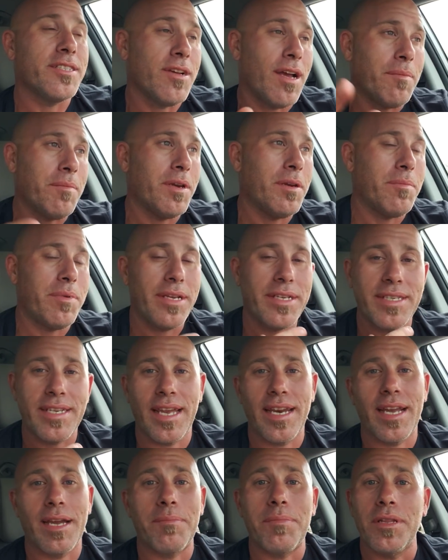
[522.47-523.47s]
So I'm going to be
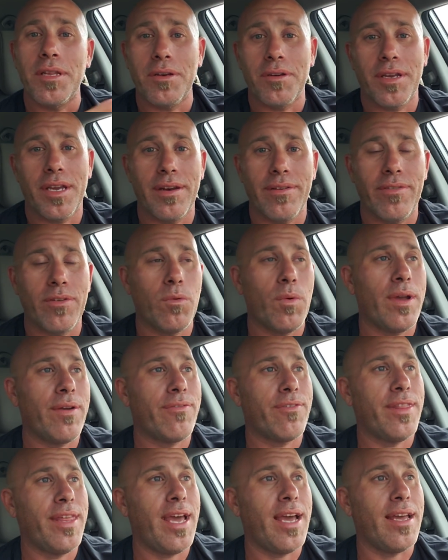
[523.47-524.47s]
setting up a little giveaway
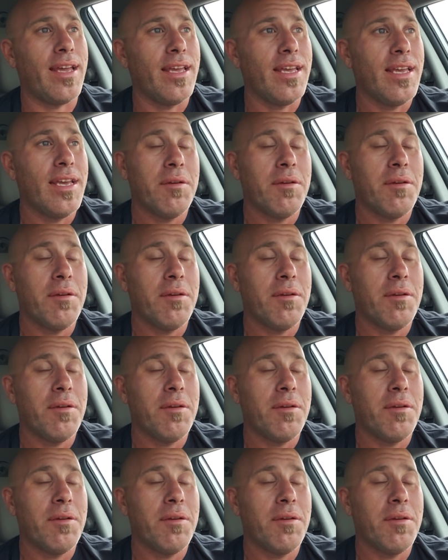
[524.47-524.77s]
for that.